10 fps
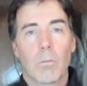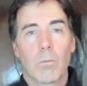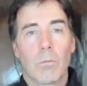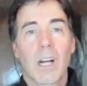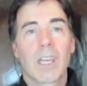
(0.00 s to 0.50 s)

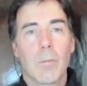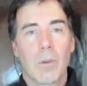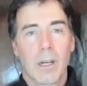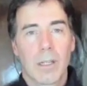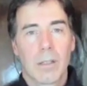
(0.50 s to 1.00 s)
monkey
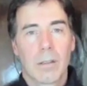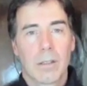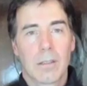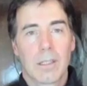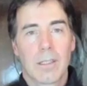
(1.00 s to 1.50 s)
mind,
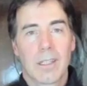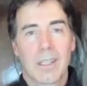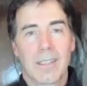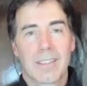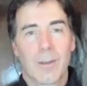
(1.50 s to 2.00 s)
as they say
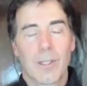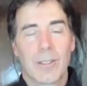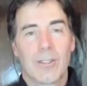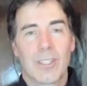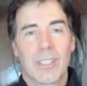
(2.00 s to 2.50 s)
in some of the
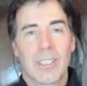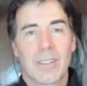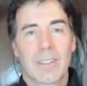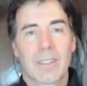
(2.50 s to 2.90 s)
traditions.